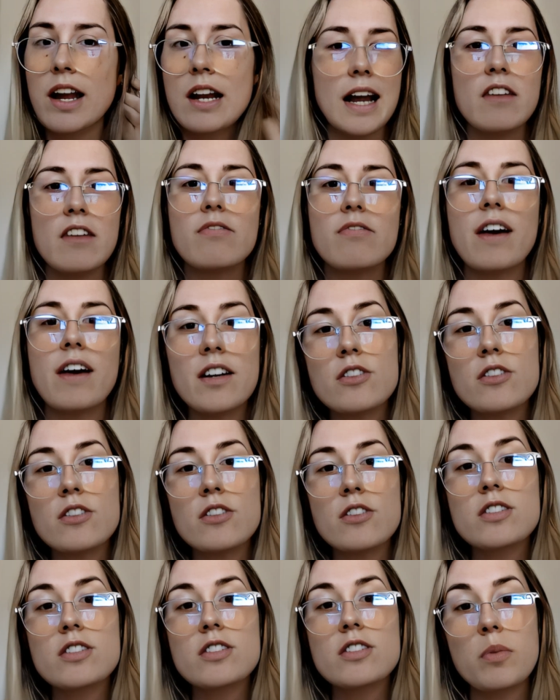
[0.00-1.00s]
vendors that
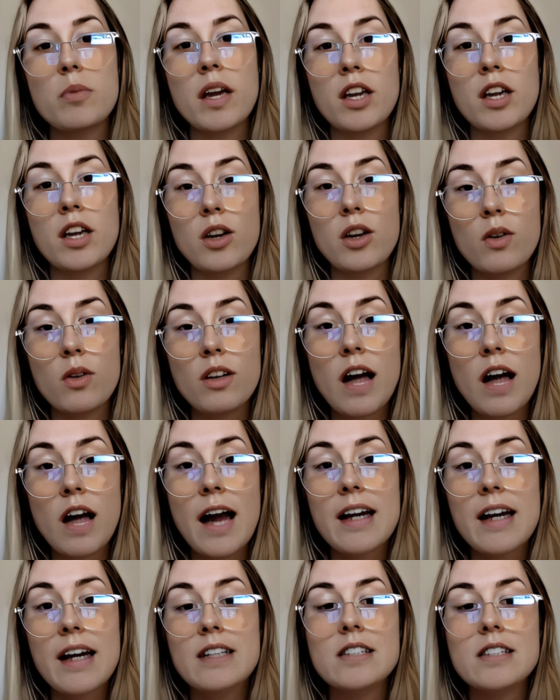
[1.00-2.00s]
were being
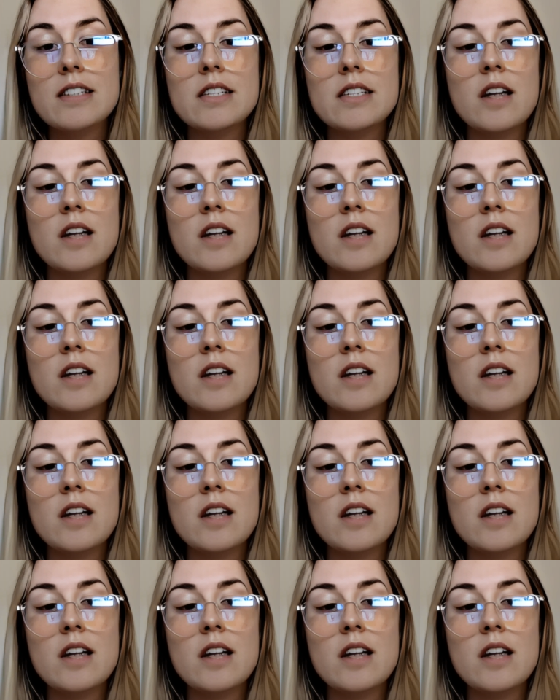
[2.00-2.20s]
utilized.